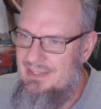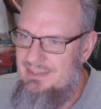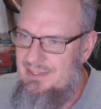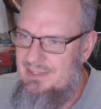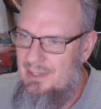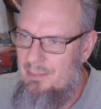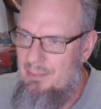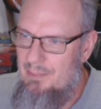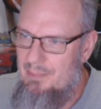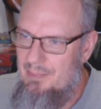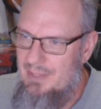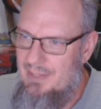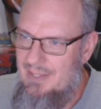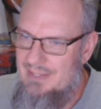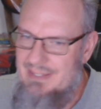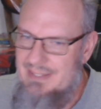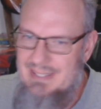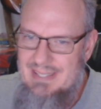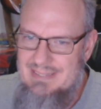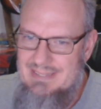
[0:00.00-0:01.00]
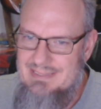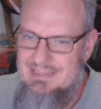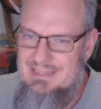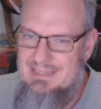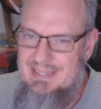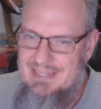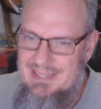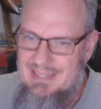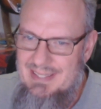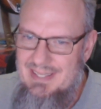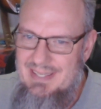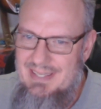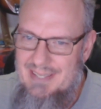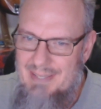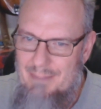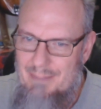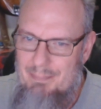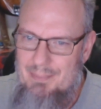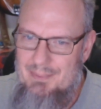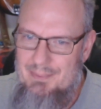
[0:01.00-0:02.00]
double broadcasting.
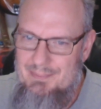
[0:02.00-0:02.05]
Yep.